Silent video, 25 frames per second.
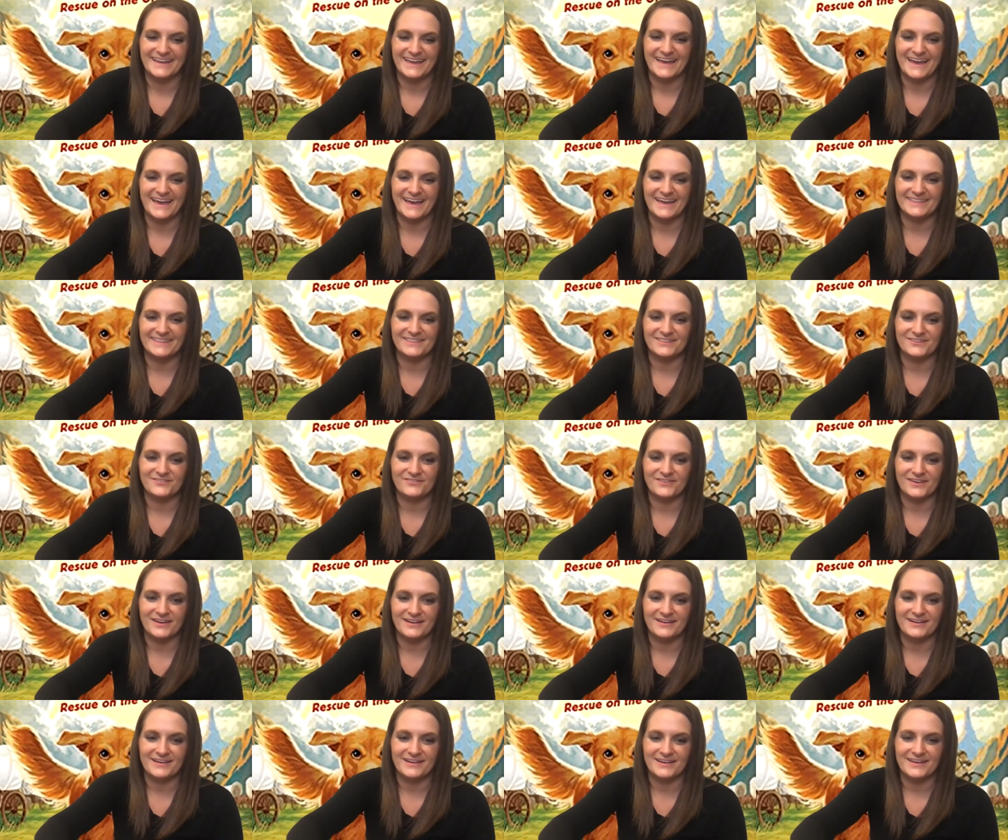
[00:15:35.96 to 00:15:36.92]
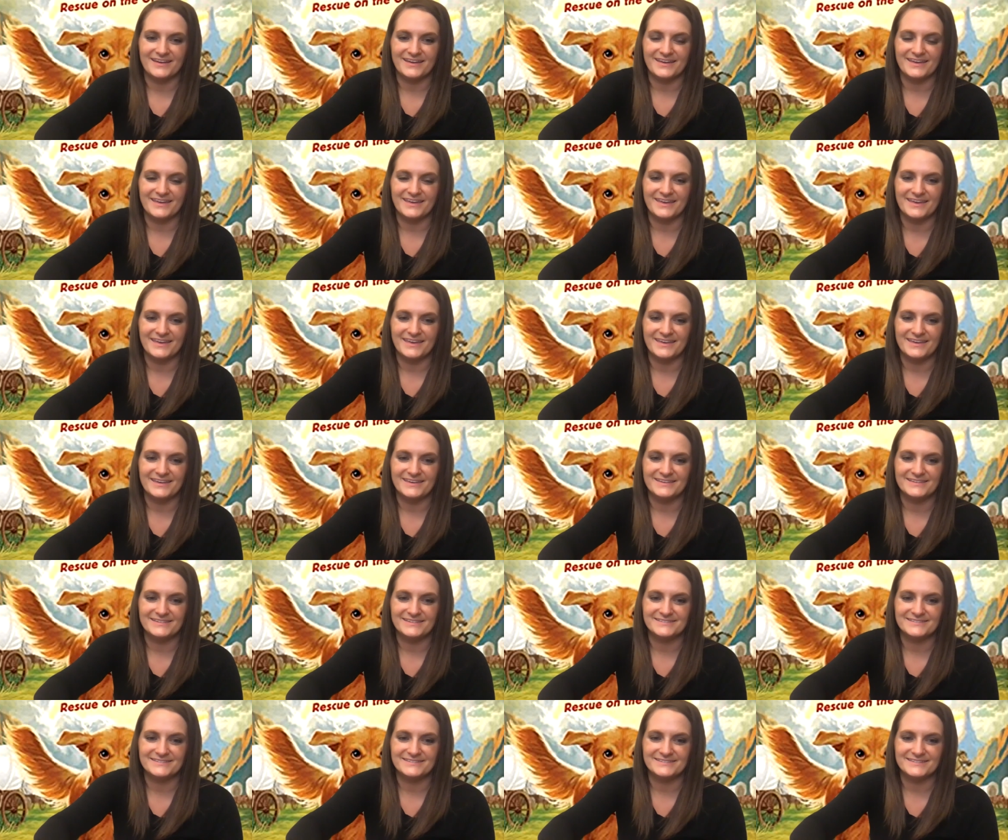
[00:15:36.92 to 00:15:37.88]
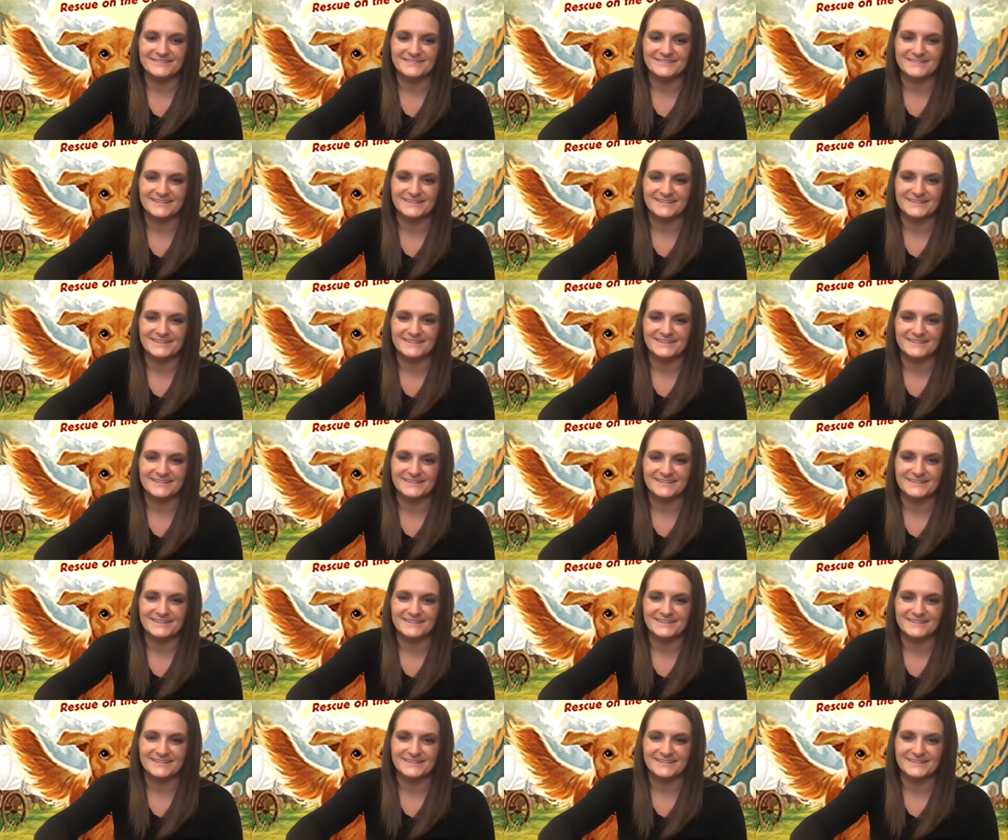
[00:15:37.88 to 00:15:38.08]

At the very end,